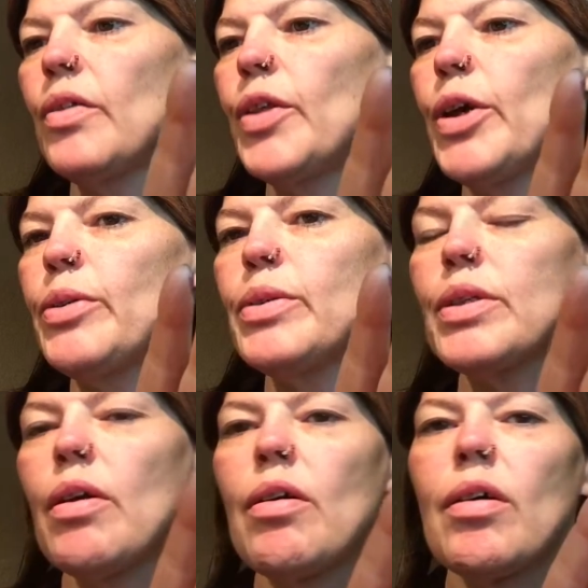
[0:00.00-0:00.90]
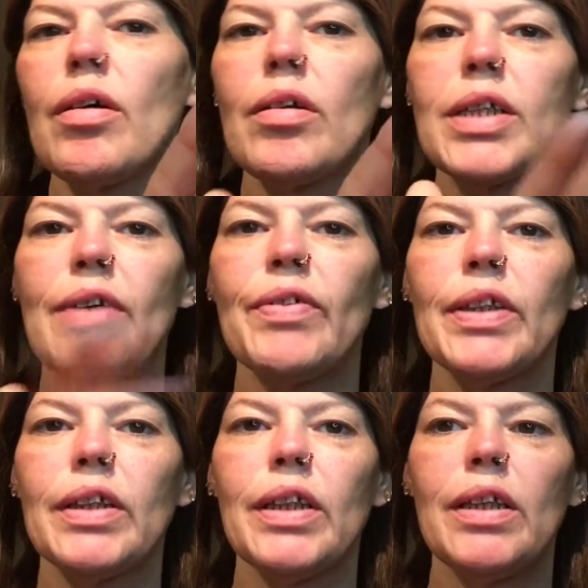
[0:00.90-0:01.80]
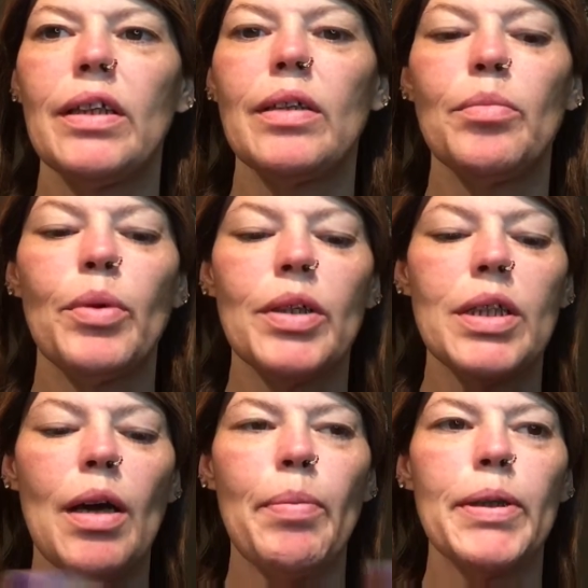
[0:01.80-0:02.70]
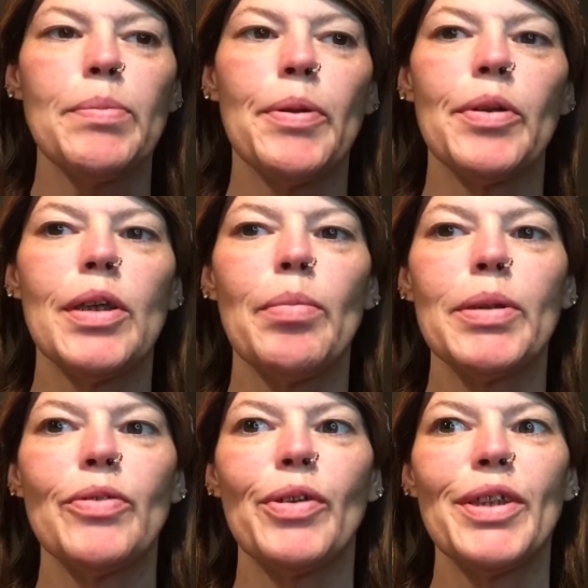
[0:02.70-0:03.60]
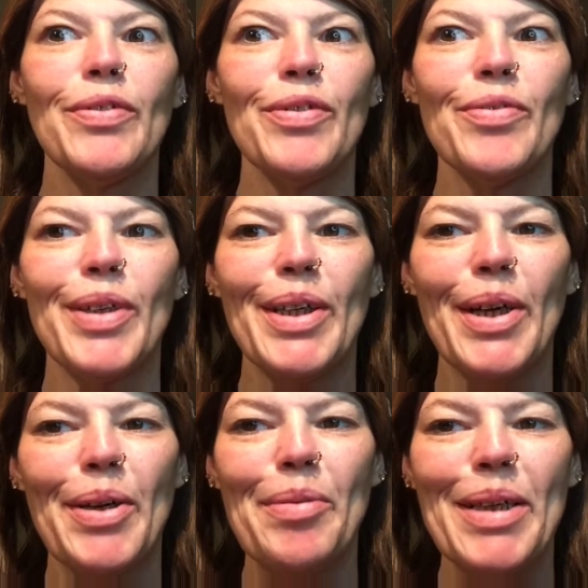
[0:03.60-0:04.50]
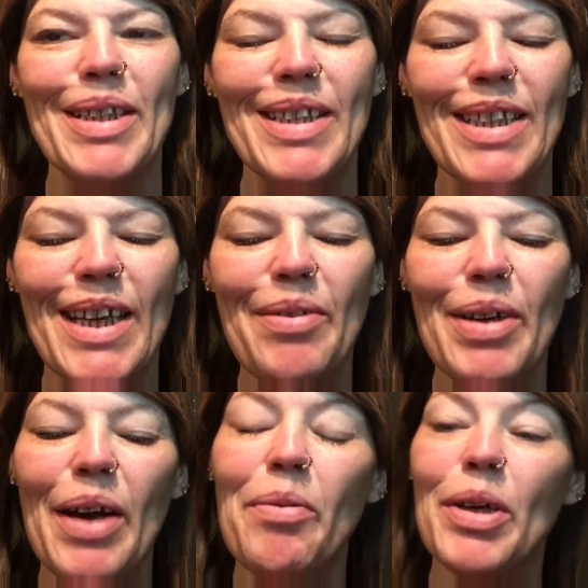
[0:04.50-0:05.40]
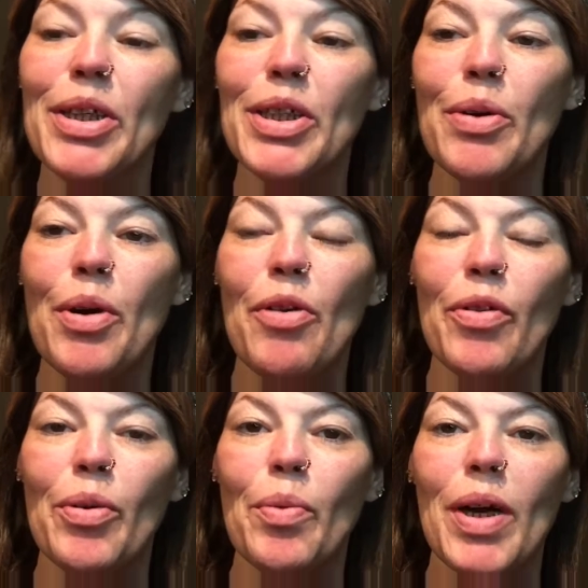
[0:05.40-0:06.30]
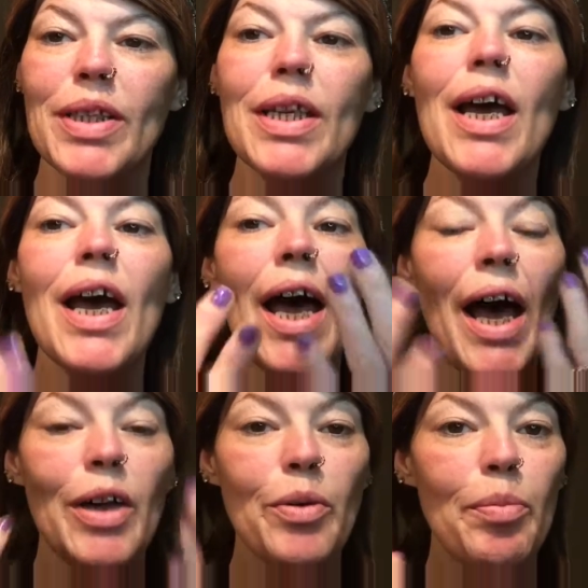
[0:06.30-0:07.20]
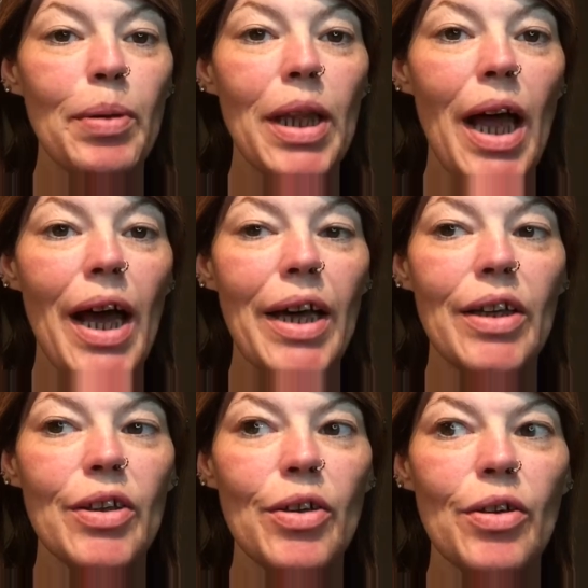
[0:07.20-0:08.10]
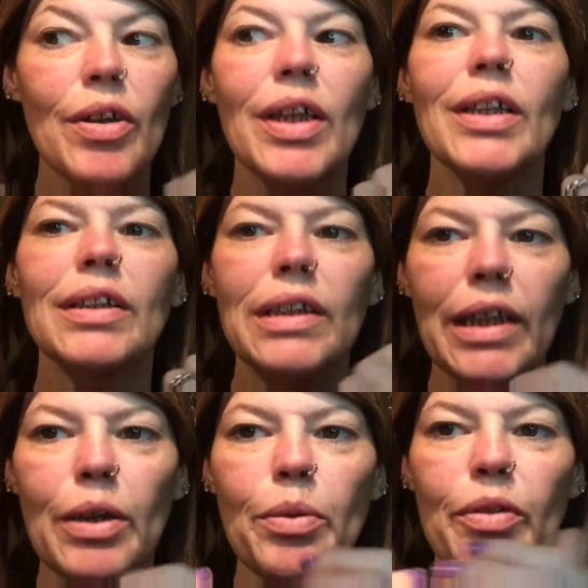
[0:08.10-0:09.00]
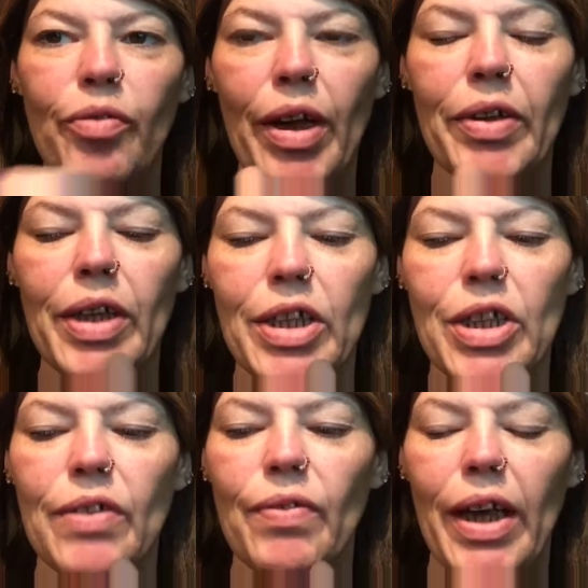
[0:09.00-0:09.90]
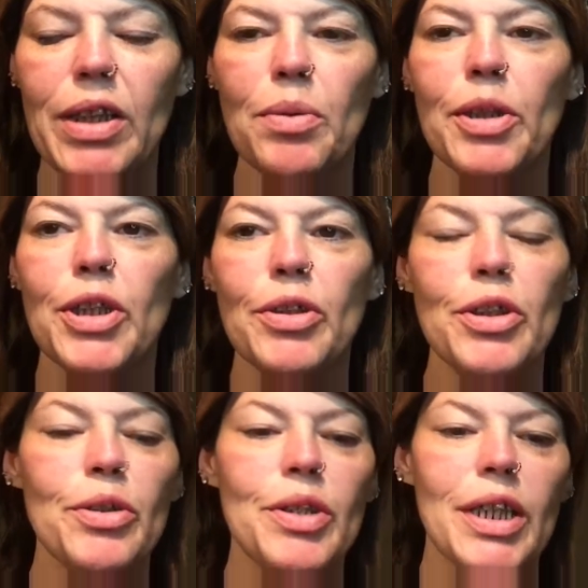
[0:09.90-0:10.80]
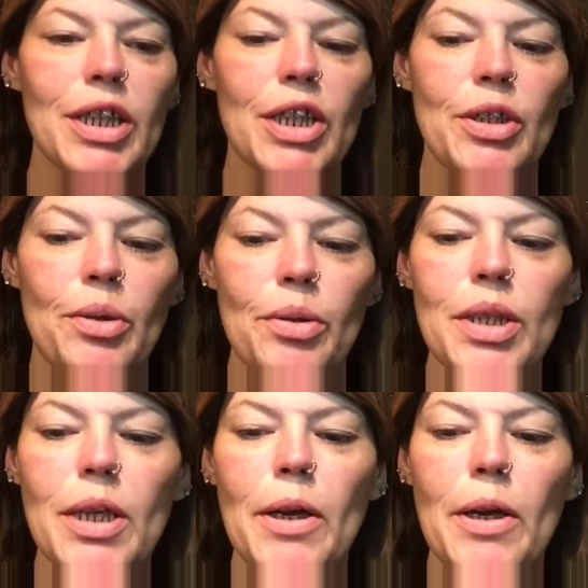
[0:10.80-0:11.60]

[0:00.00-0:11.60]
Those are definitely important topics, but they're topics for a different video, because today what I wanted to go over was how to apply your liquid foundation if that's what you're choosing to use.